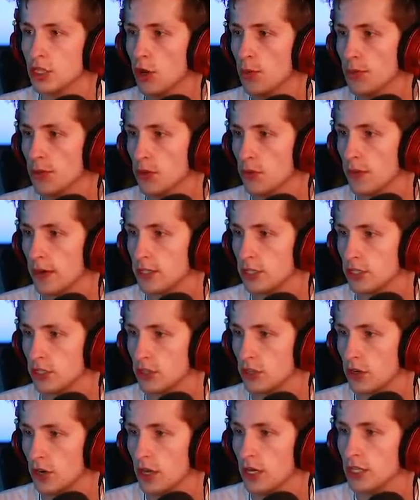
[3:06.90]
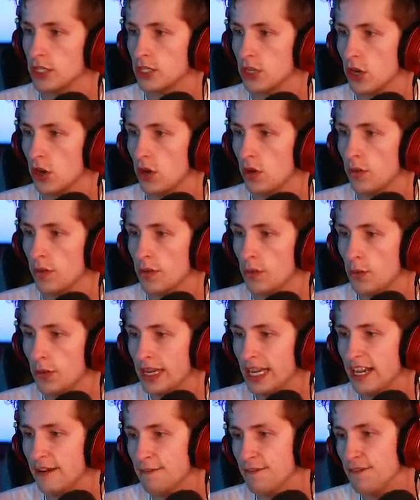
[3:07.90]
open the register. So,
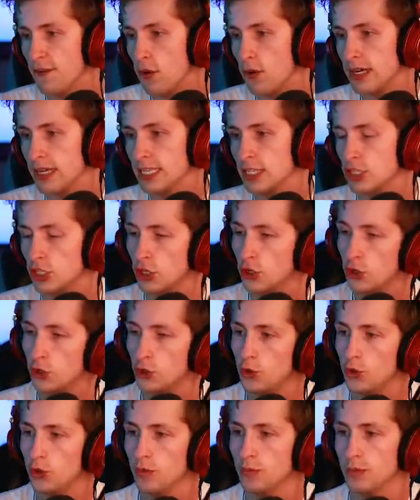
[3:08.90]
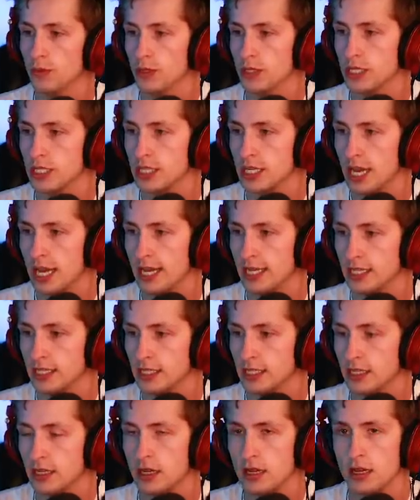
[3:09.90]
we get
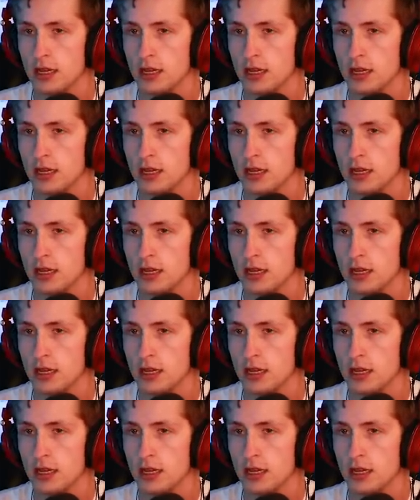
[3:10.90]
42%